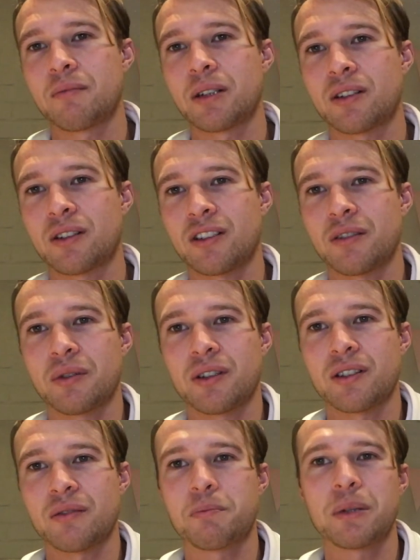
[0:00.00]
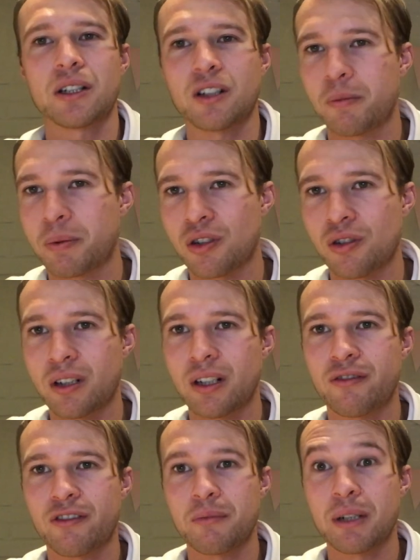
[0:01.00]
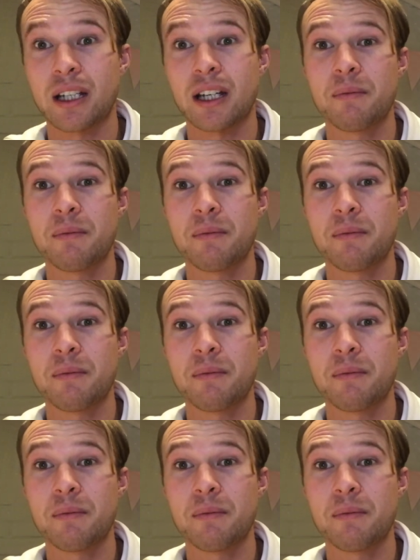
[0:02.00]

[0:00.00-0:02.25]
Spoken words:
because it was a big opportunity for me.